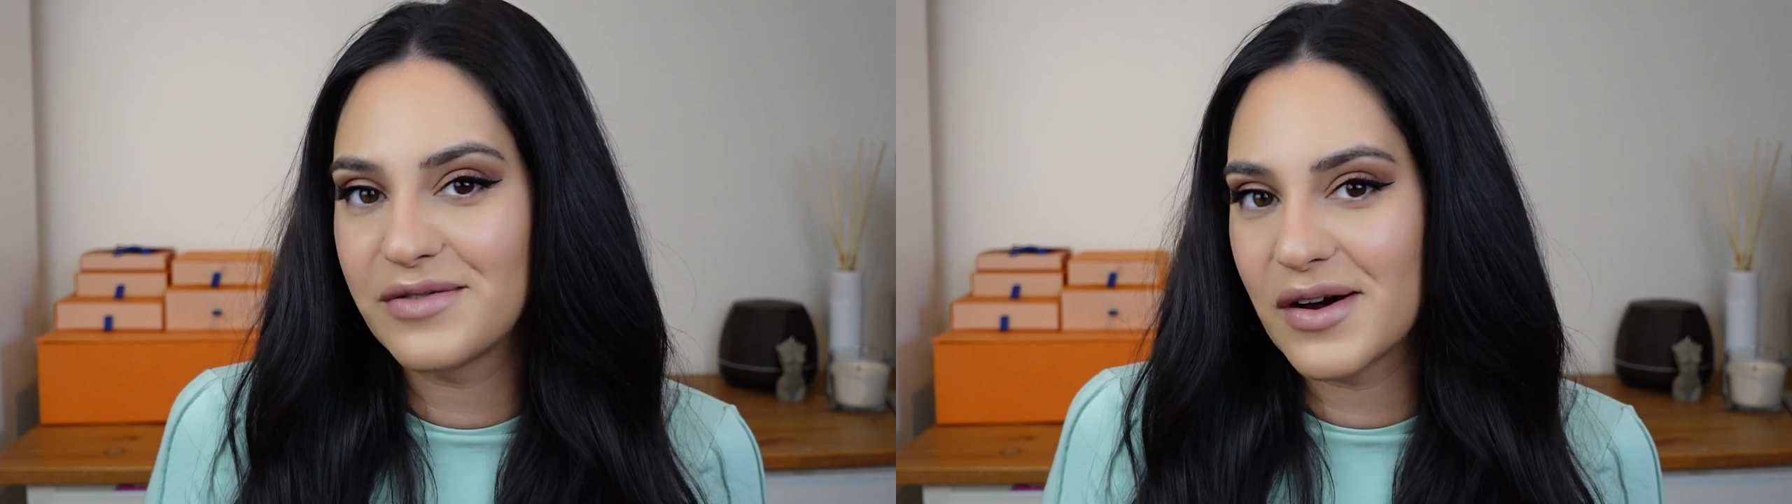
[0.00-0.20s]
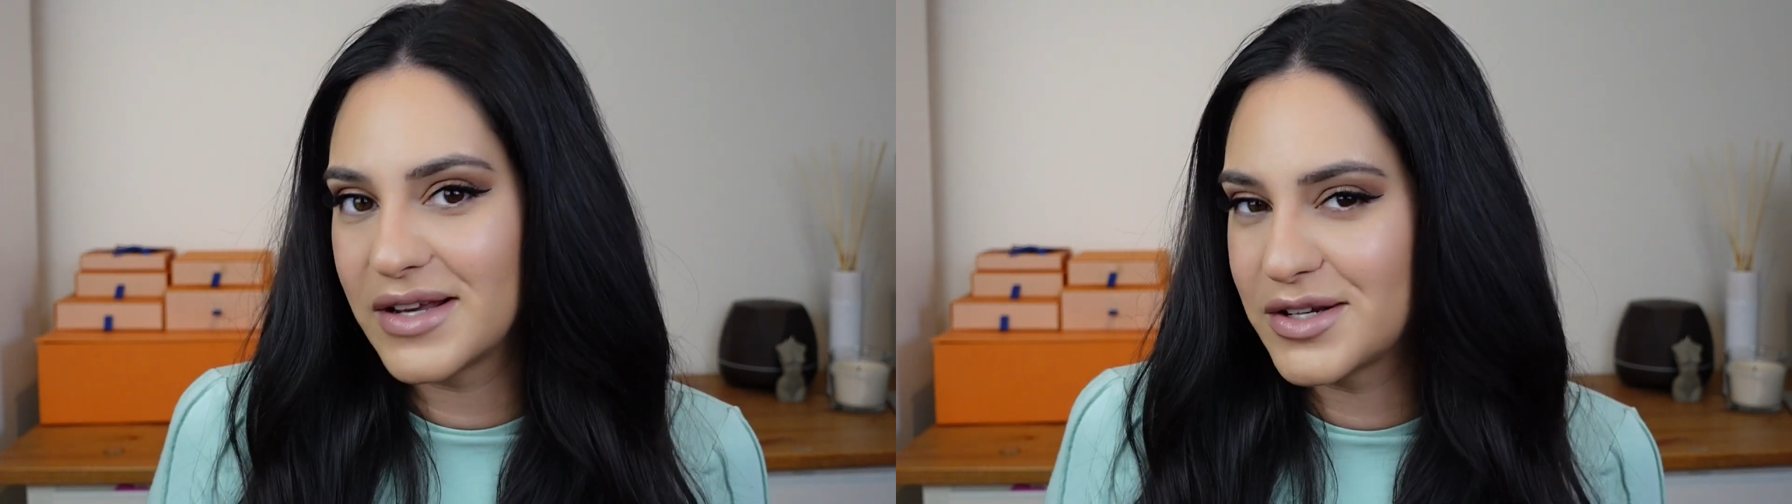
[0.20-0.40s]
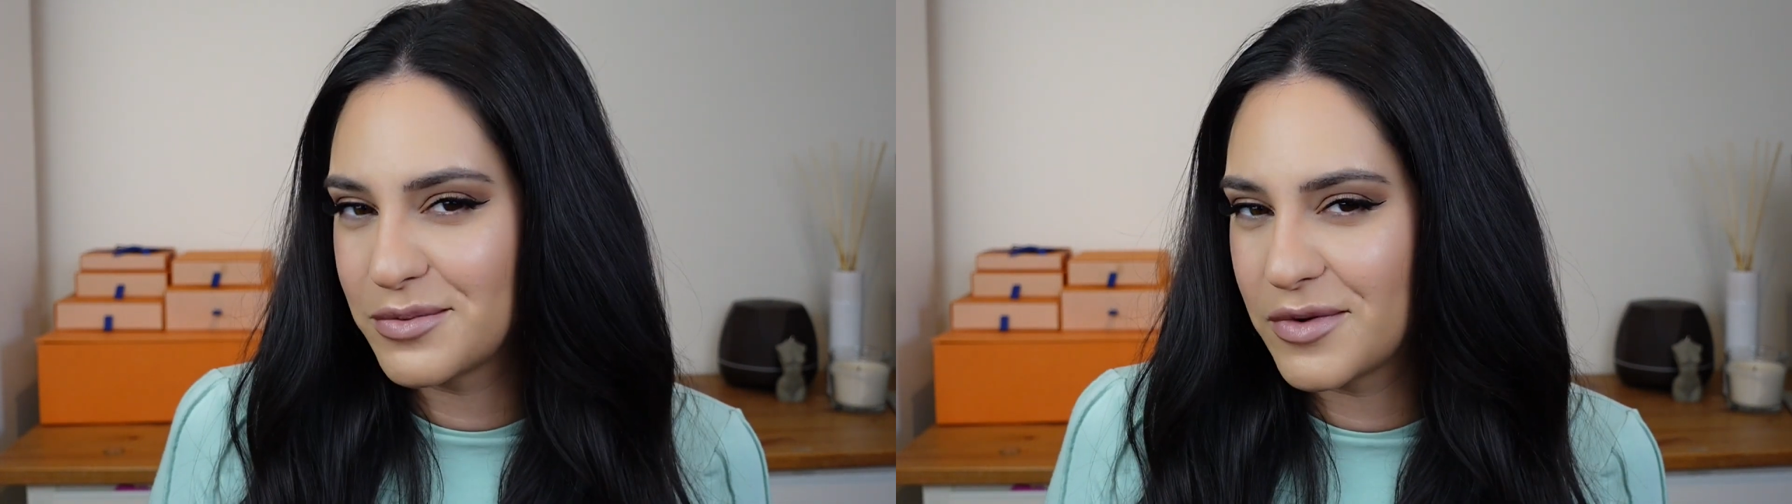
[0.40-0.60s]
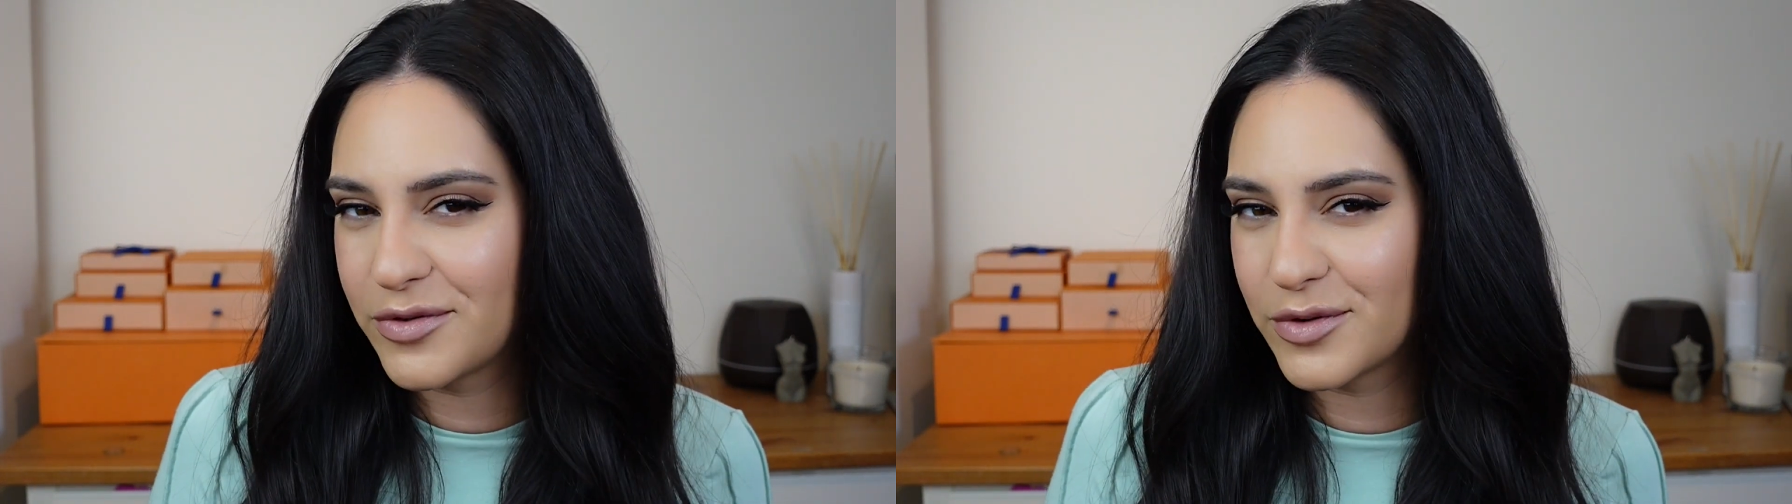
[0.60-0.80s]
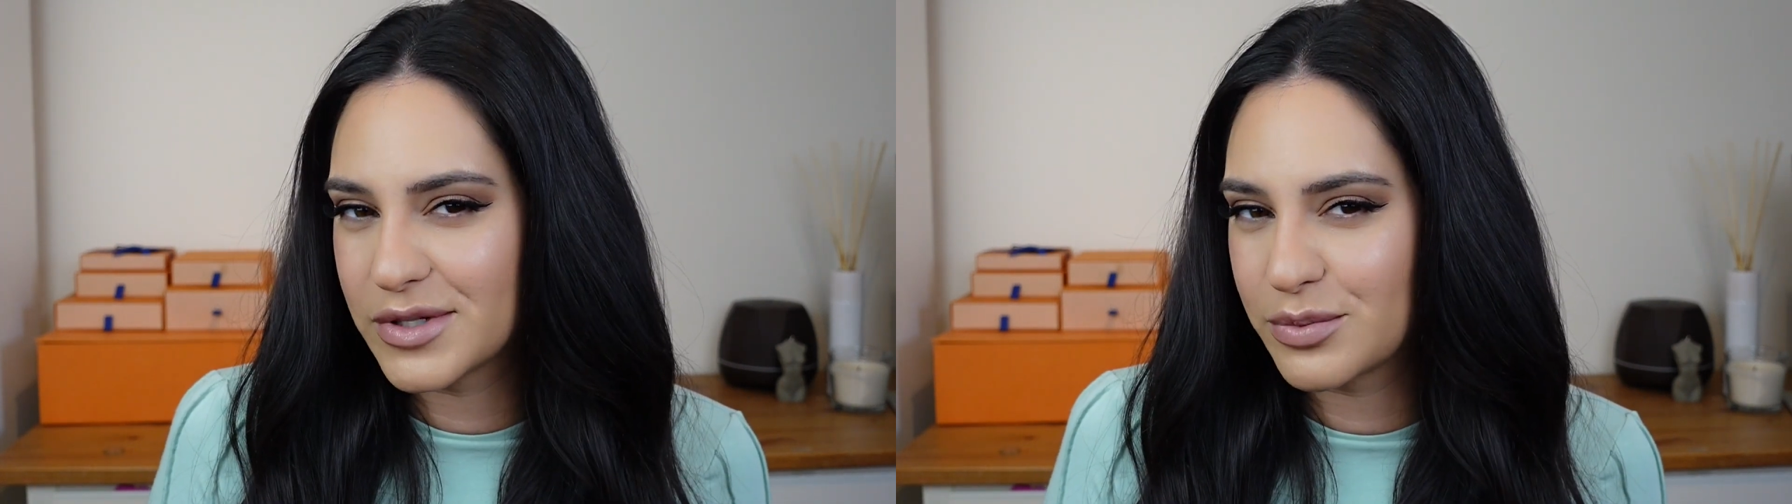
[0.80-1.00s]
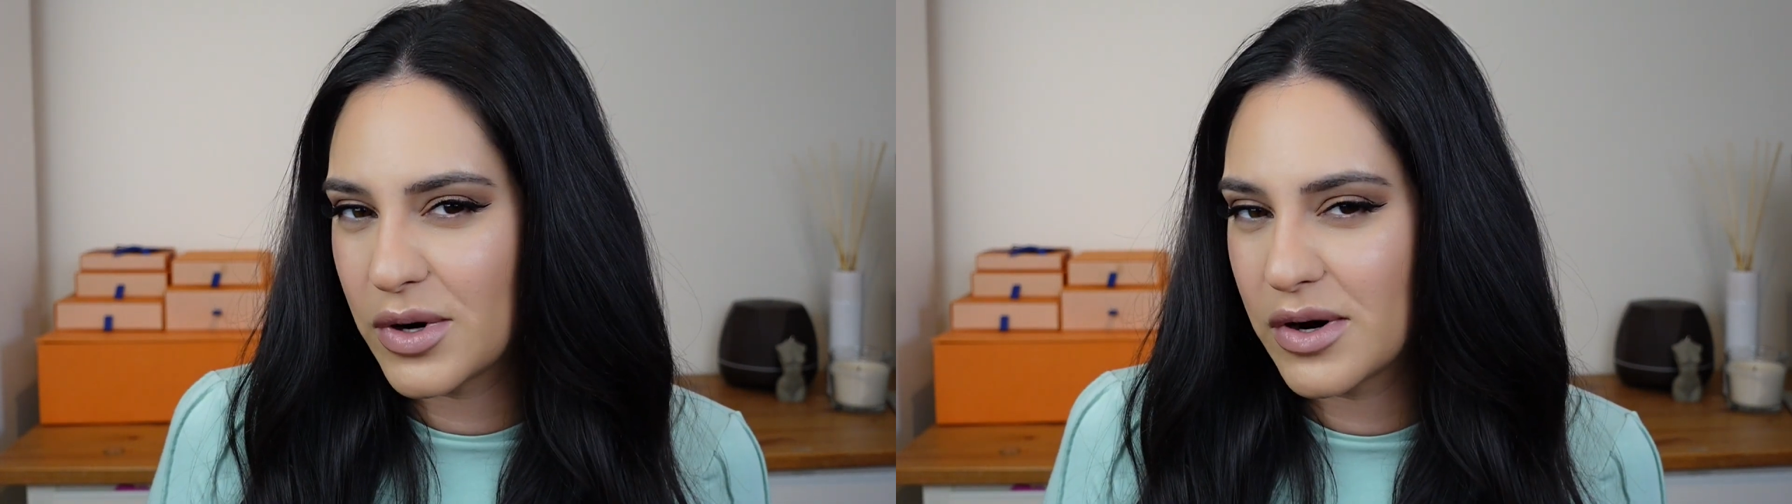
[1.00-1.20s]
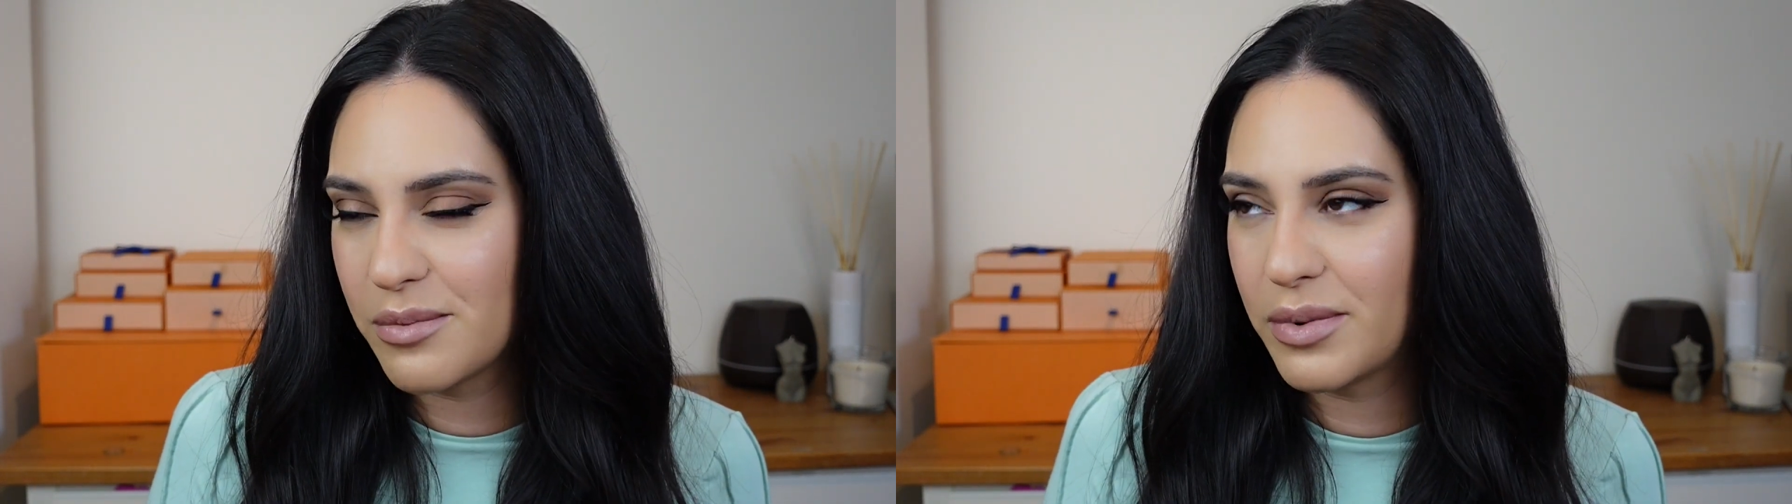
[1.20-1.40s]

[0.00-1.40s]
foundation before as well,